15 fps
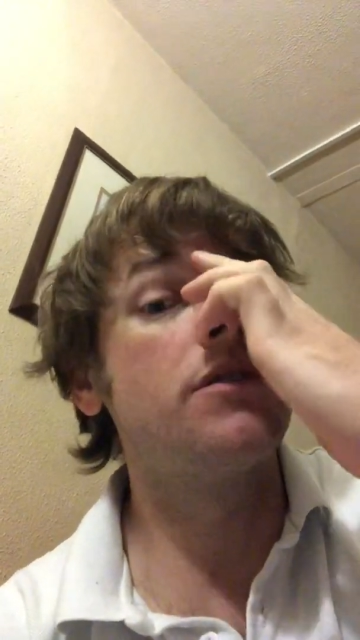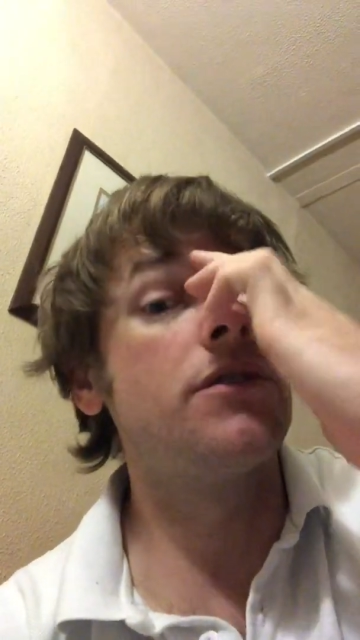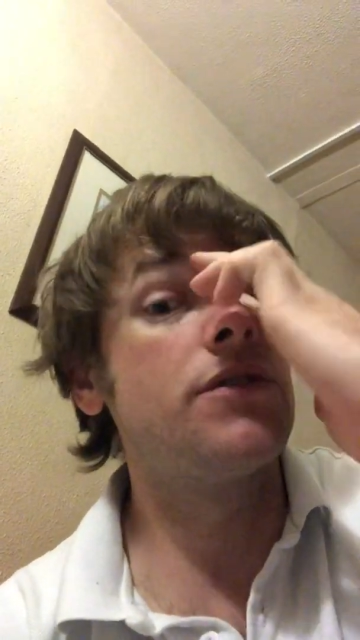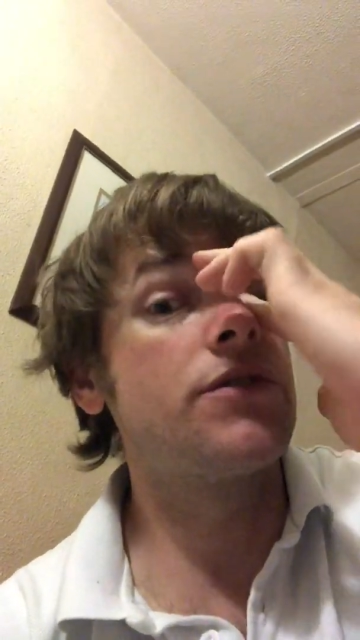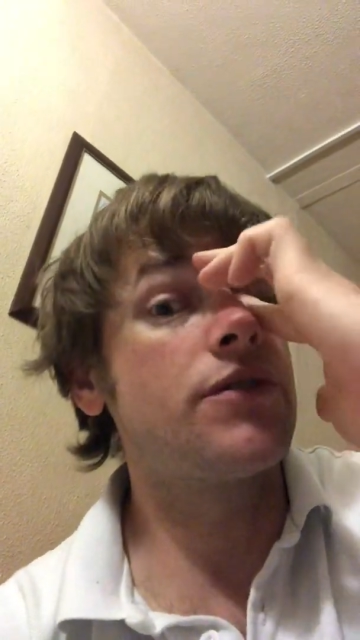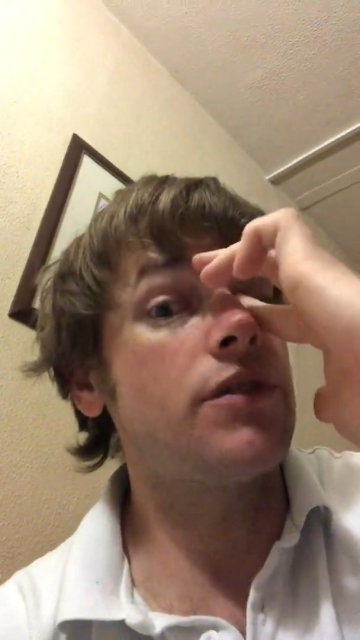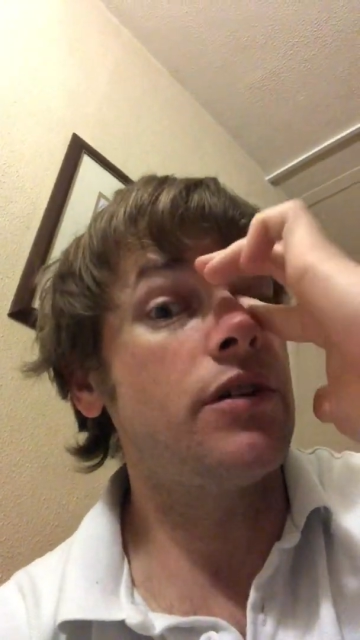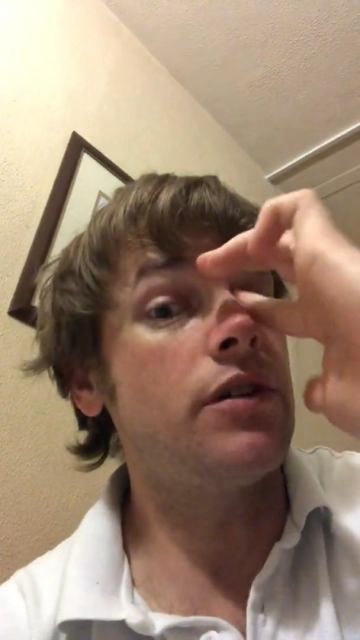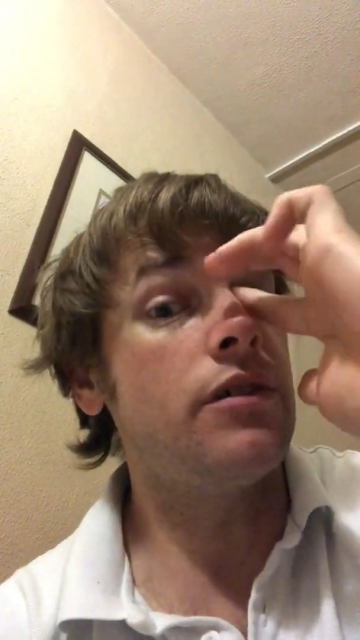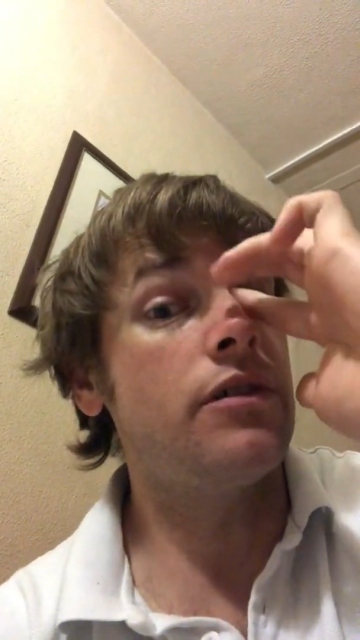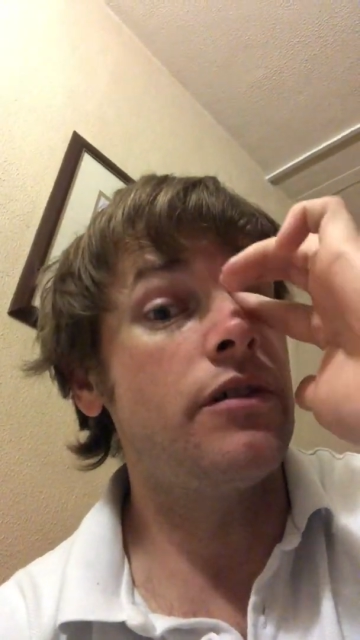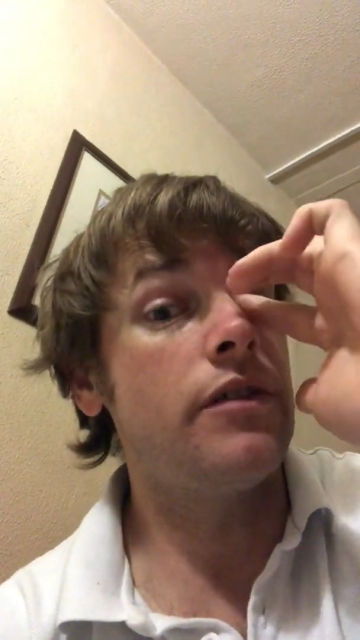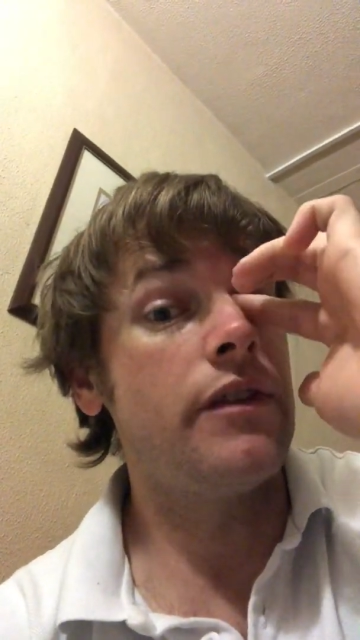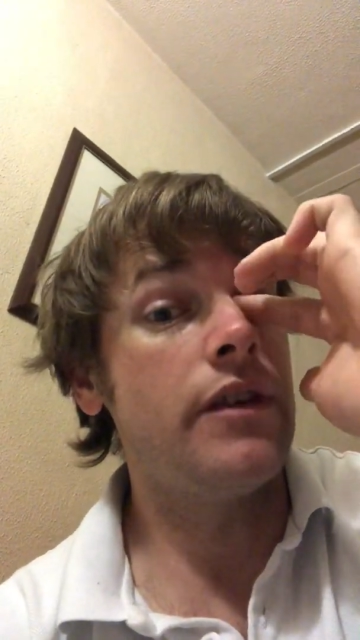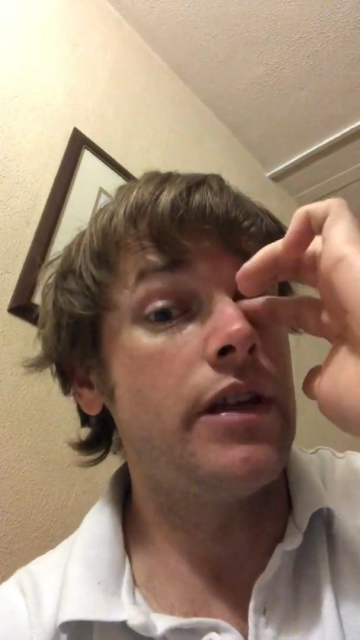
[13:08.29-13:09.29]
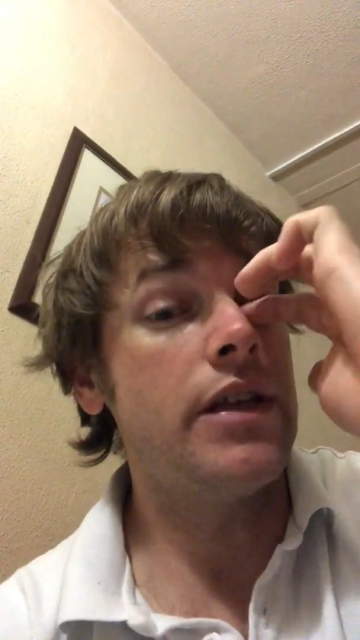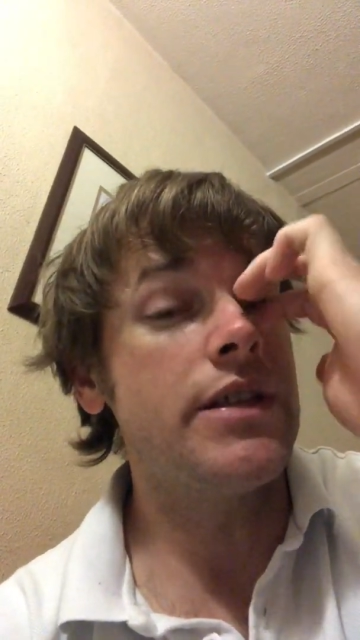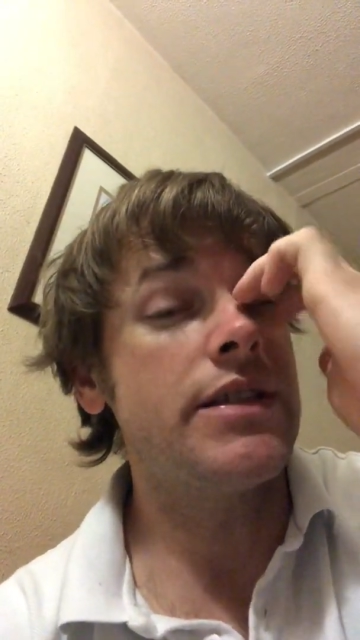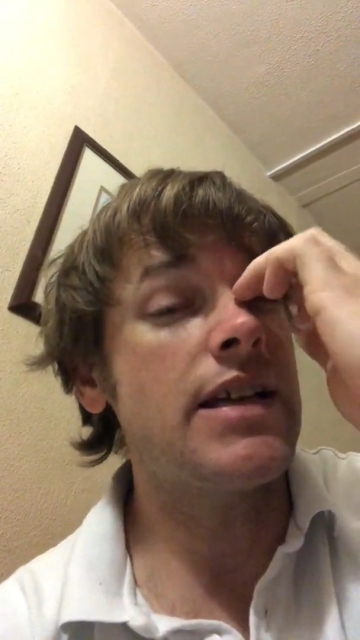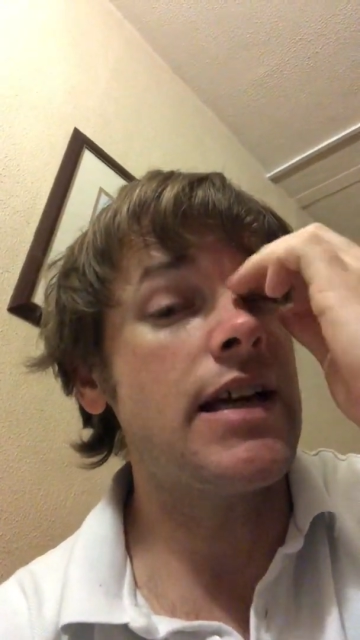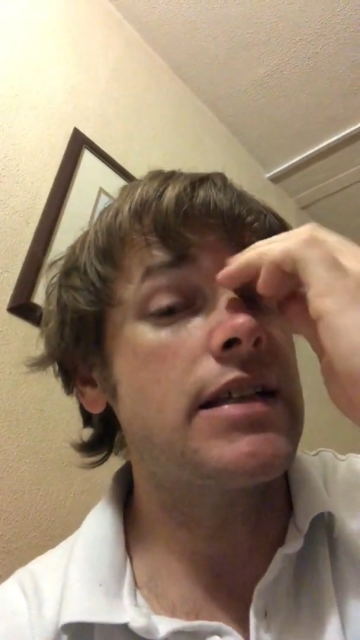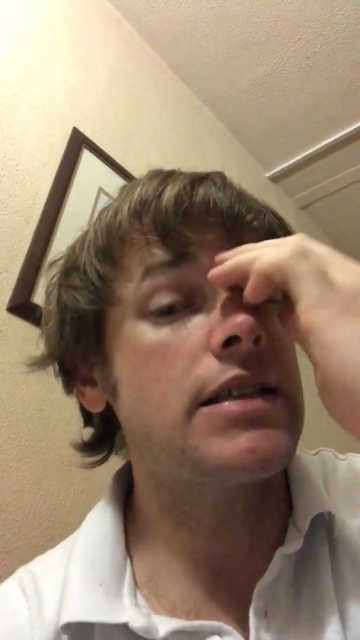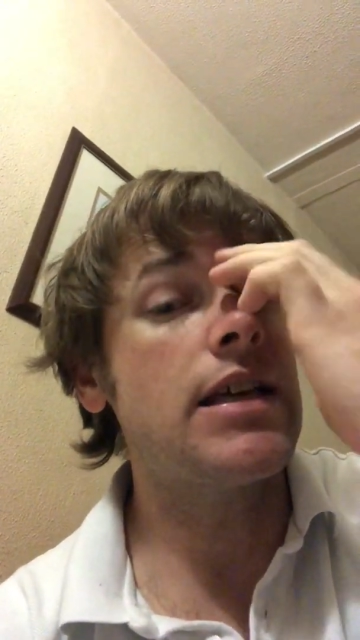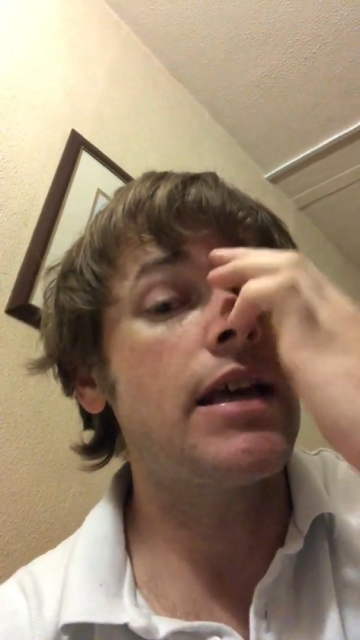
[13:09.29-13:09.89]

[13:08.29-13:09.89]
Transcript: So there's that.